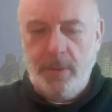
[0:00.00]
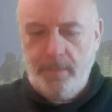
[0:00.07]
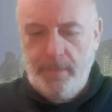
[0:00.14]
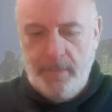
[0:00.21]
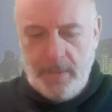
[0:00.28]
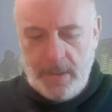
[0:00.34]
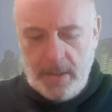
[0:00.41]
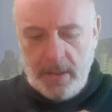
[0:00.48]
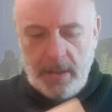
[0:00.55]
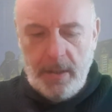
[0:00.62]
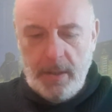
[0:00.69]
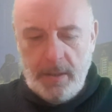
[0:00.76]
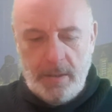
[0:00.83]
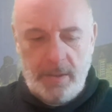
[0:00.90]

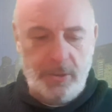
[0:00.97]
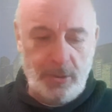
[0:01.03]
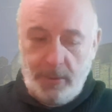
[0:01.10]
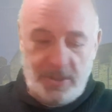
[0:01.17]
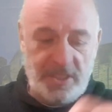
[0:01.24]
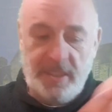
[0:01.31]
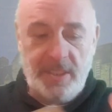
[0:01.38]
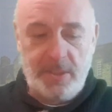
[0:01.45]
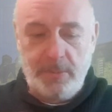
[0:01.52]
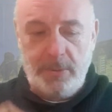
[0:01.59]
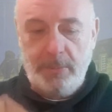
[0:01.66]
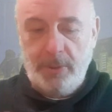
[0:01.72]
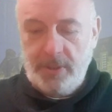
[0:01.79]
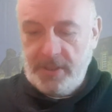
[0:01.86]
I don't know what's in this one,
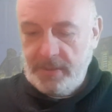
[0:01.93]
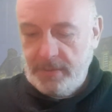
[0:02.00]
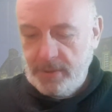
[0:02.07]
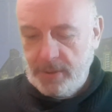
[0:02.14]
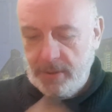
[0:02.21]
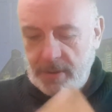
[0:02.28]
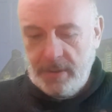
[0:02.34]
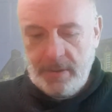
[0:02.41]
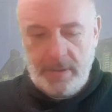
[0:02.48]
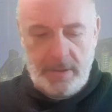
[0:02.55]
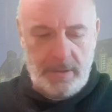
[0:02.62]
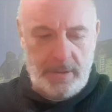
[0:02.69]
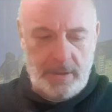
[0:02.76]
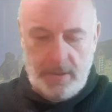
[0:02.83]
to be honest. I've forgotten.
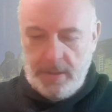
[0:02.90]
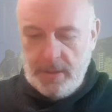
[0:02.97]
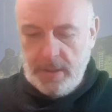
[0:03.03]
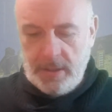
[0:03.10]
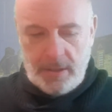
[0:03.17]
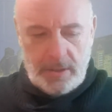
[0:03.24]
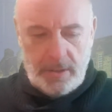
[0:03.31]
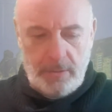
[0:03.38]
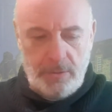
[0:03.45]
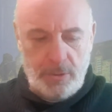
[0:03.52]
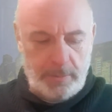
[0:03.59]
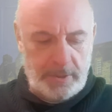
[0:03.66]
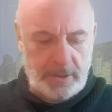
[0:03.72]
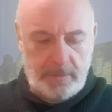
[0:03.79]
How do
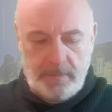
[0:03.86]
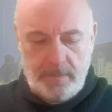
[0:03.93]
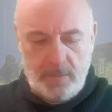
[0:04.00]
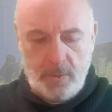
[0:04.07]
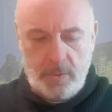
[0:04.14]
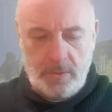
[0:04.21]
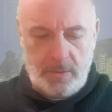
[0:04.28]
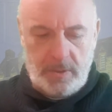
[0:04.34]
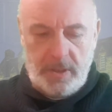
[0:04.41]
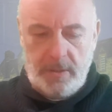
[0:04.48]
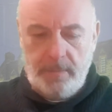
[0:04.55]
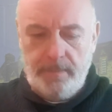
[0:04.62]
you open it? Yeah.